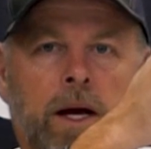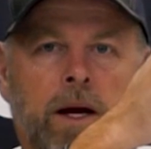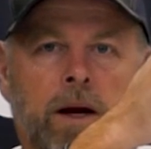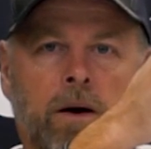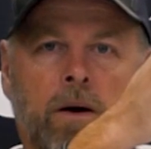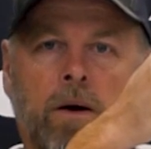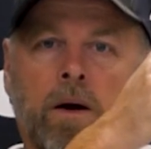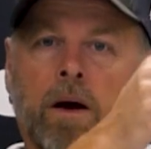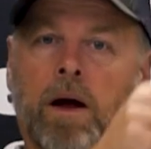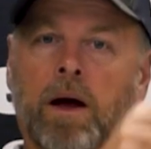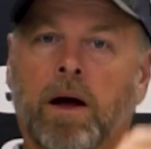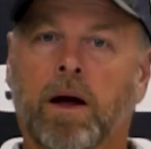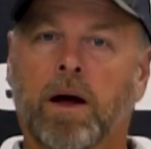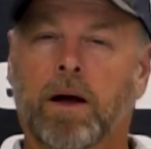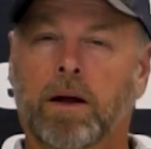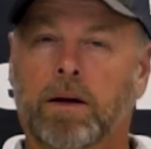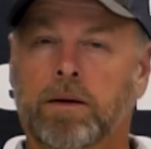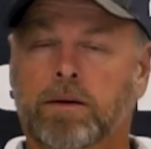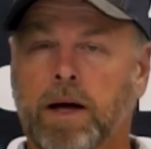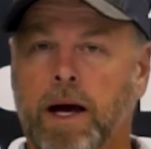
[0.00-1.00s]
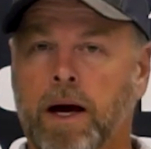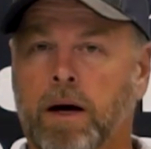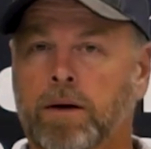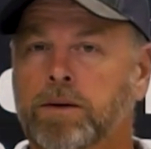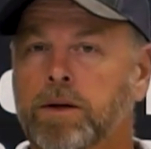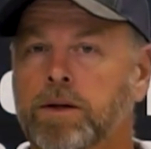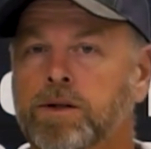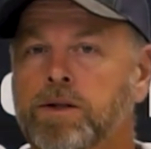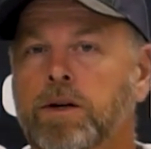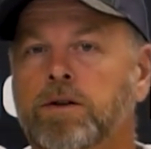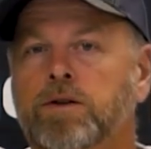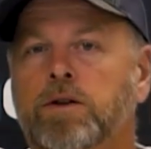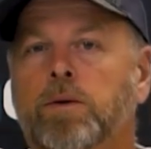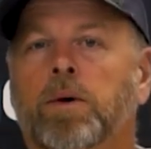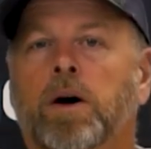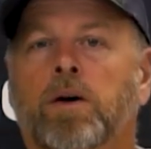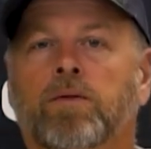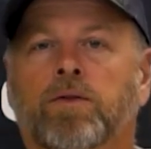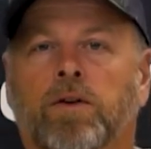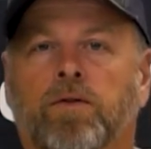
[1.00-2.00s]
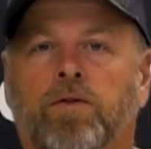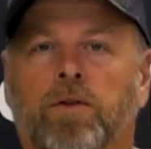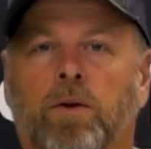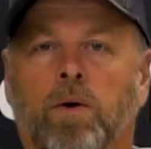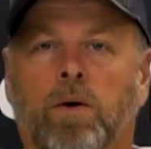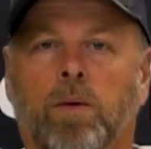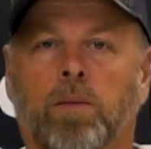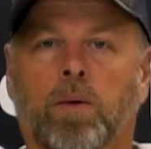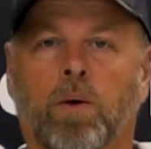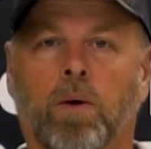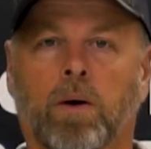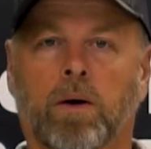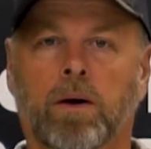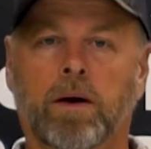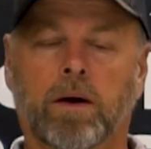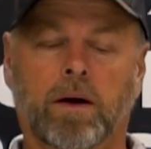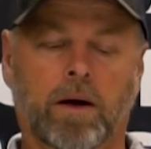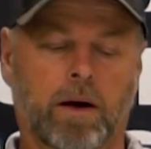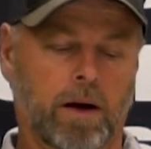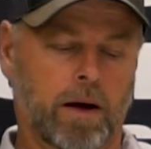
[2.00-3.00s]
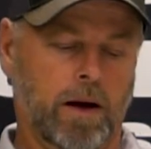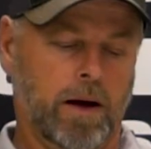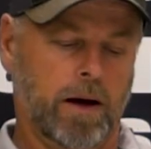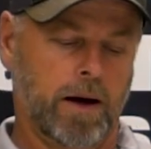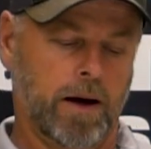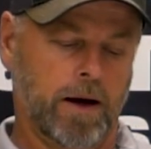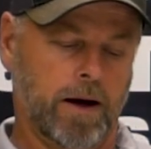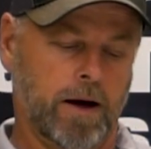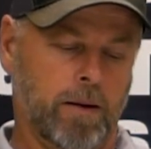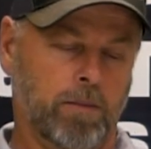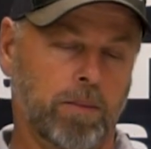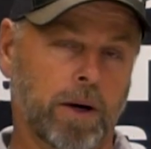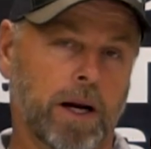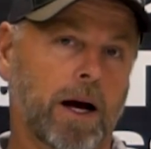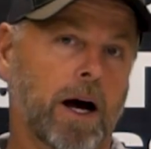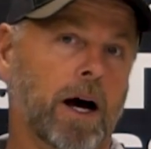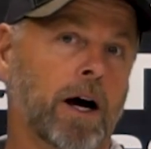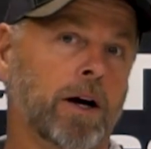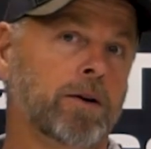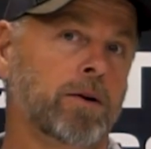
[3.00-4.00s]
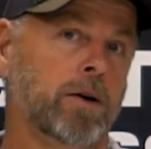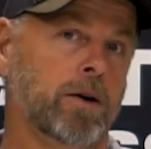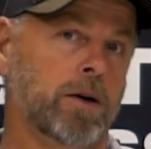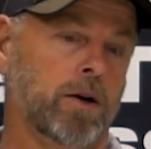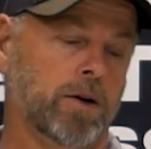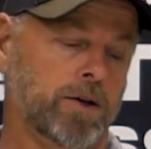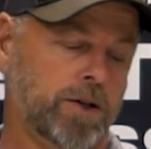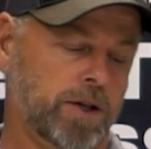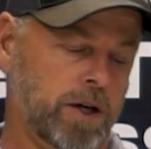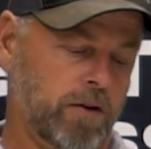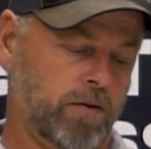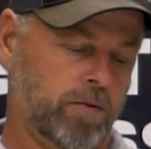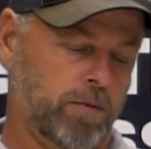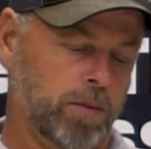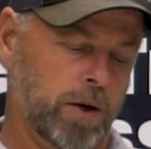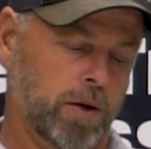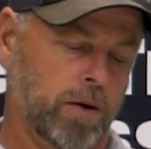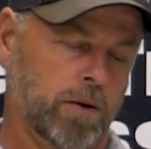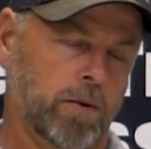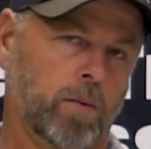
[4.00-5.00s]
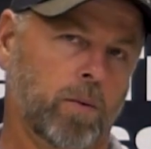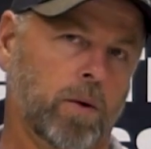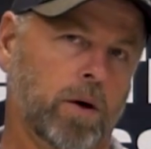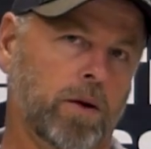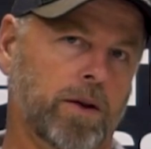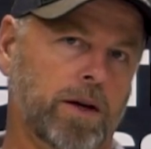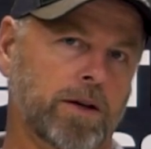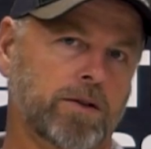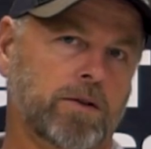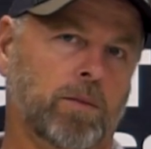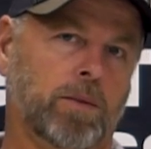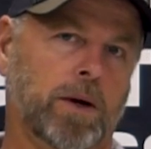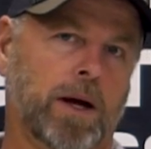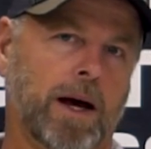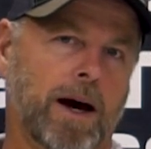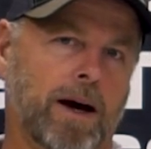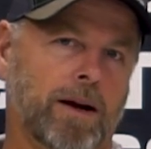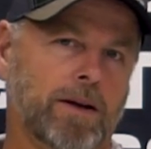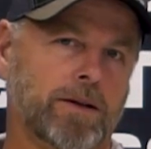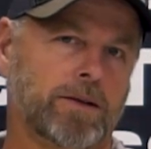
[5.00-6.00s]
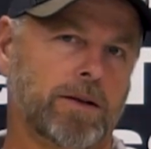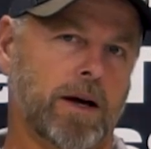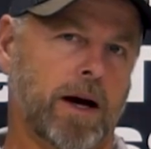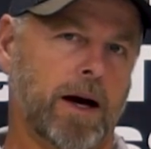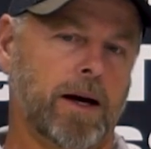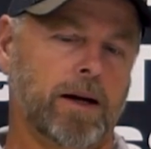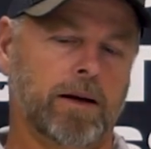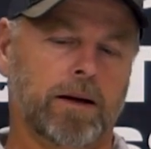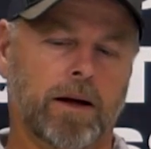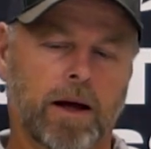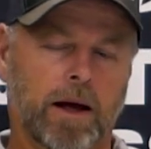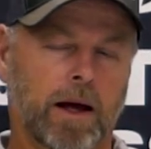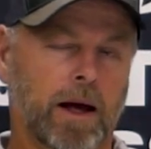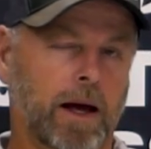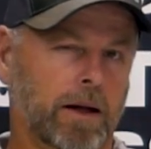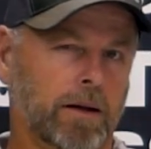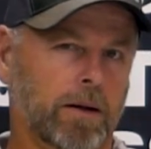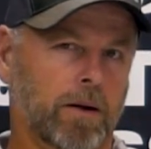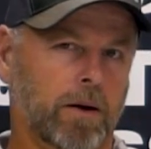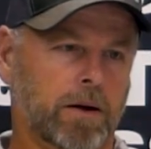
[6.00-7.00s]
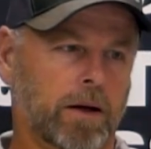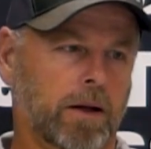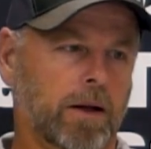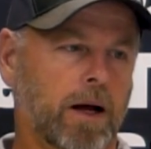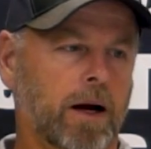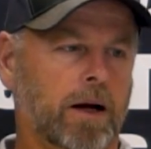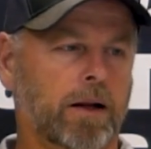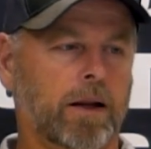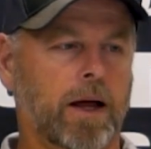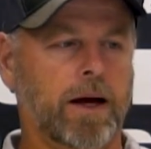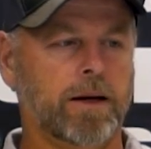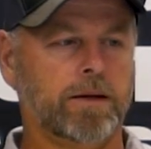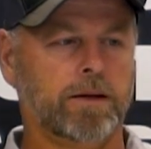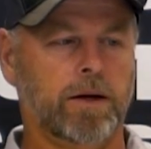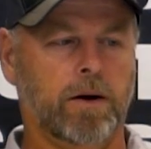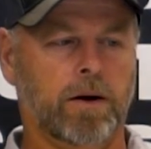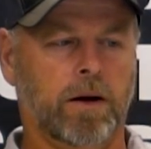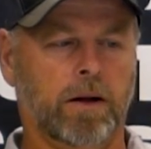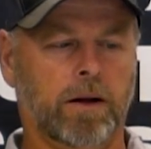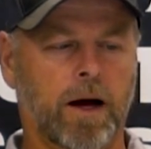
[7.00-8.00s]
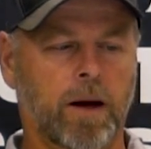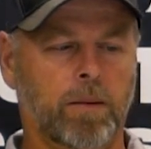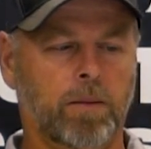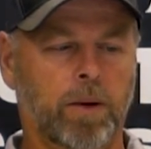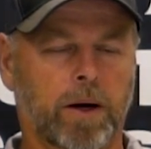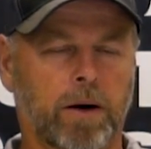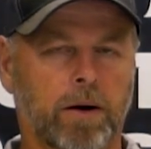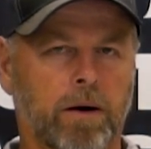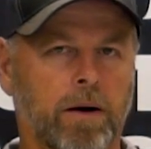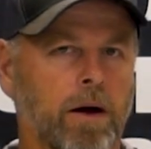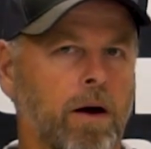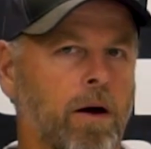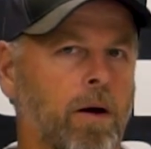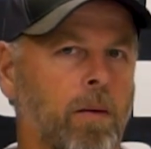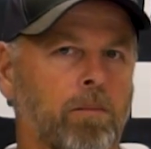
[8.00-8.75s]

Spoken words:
here down to just above the floorboard, but under your shift boot where these will be out of sight and look a lot classier and a lot better.